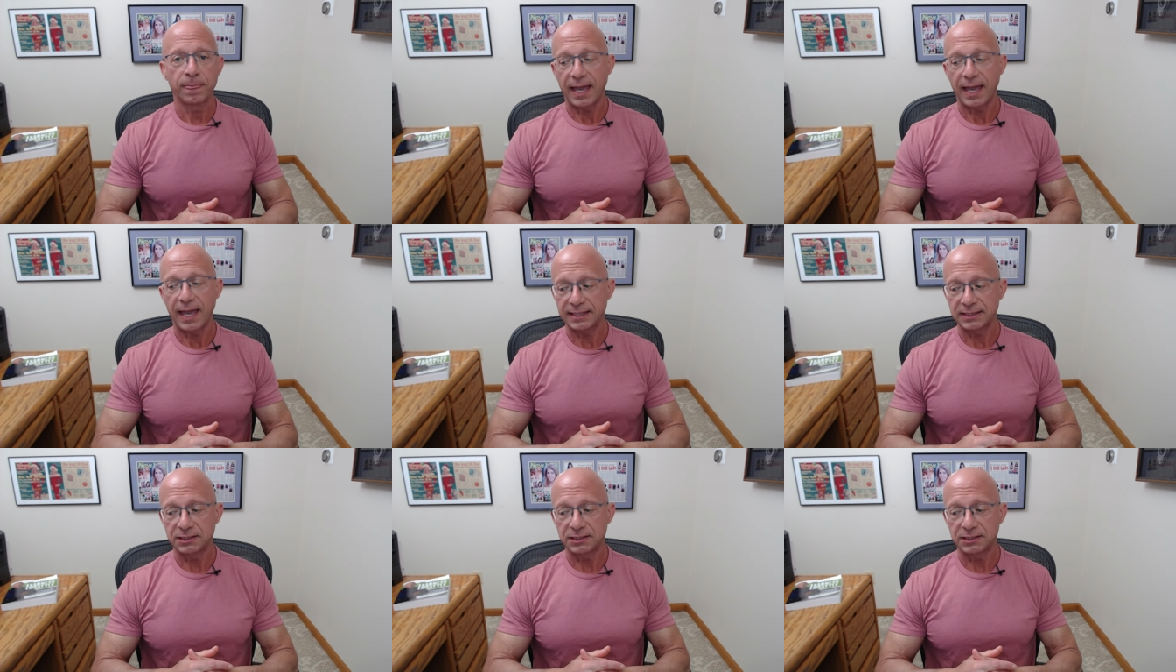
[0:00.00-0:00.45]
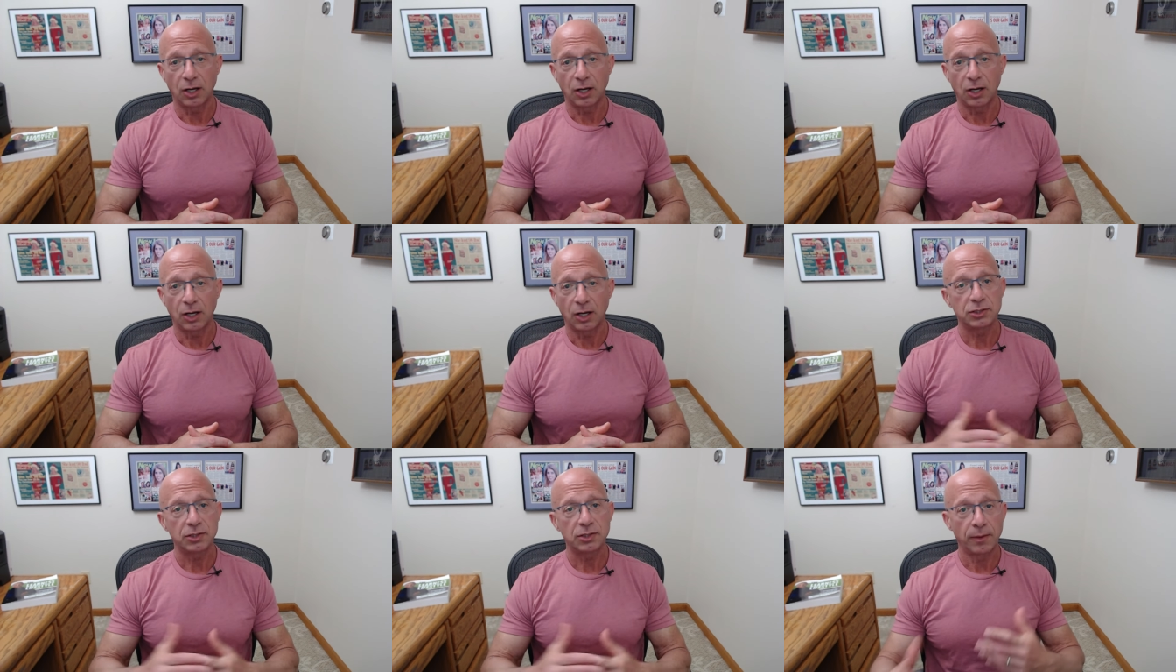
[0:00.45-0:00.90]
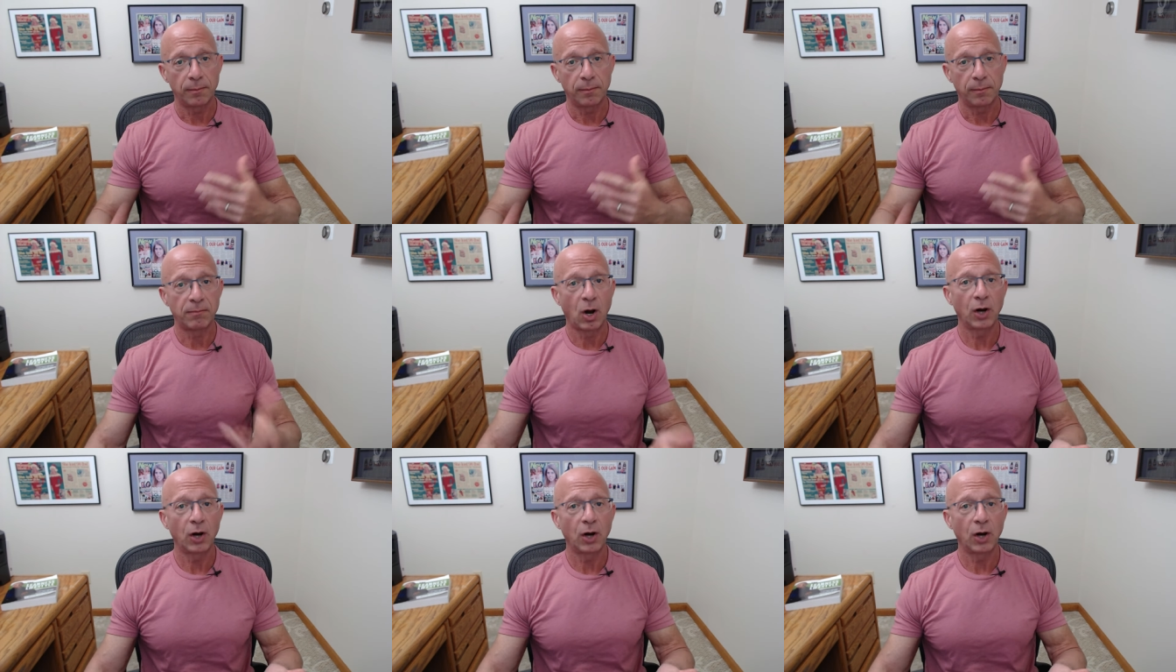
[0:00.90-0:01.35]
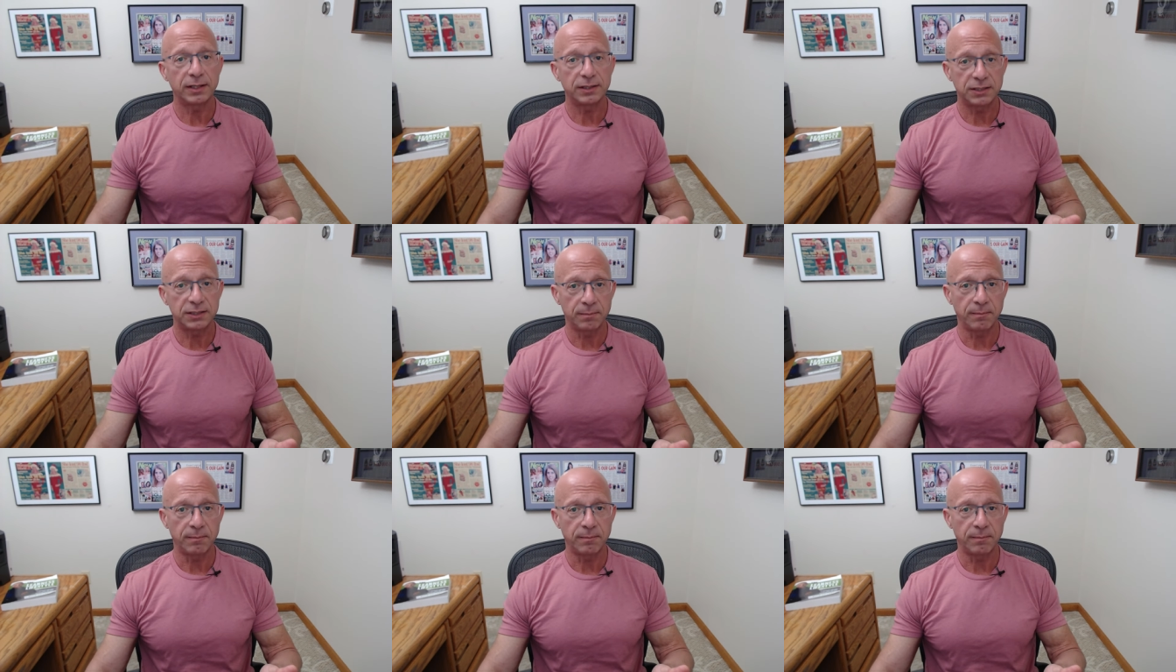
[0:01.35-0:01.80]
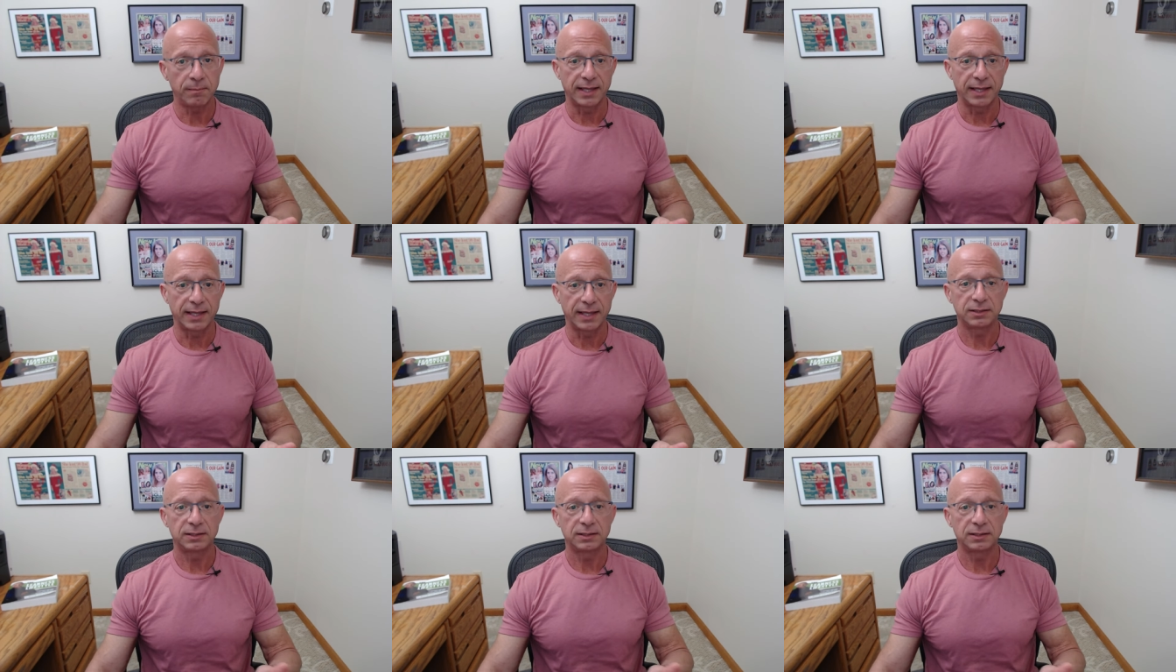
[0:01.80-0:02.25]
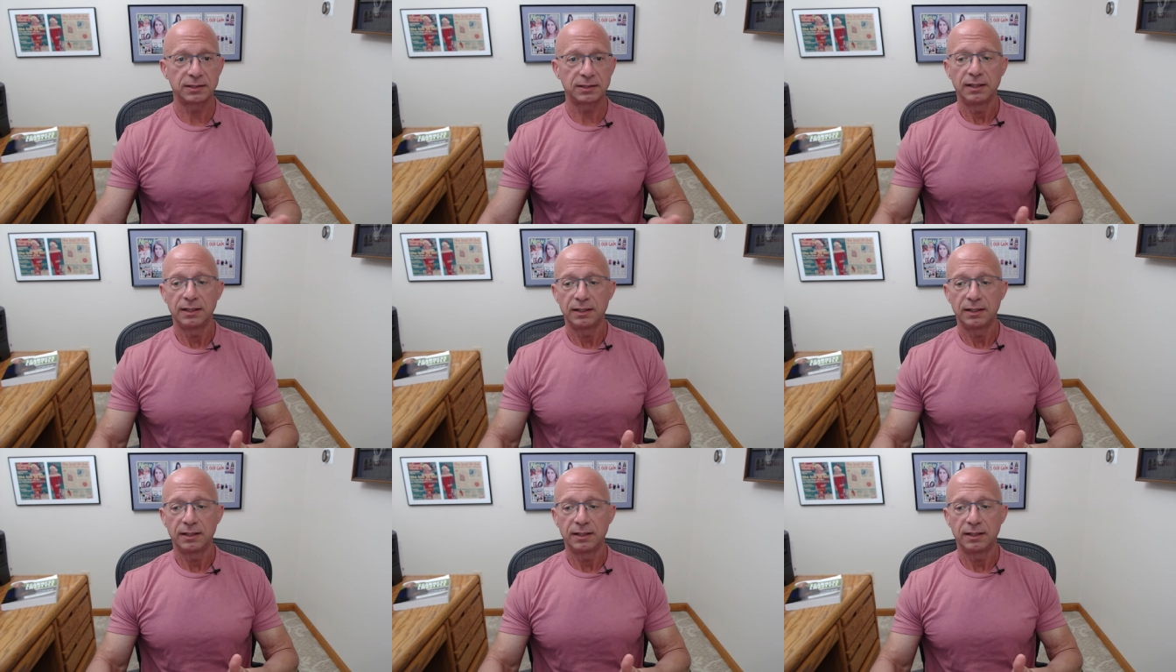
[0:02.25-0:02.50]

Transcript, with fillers: As such, the market demands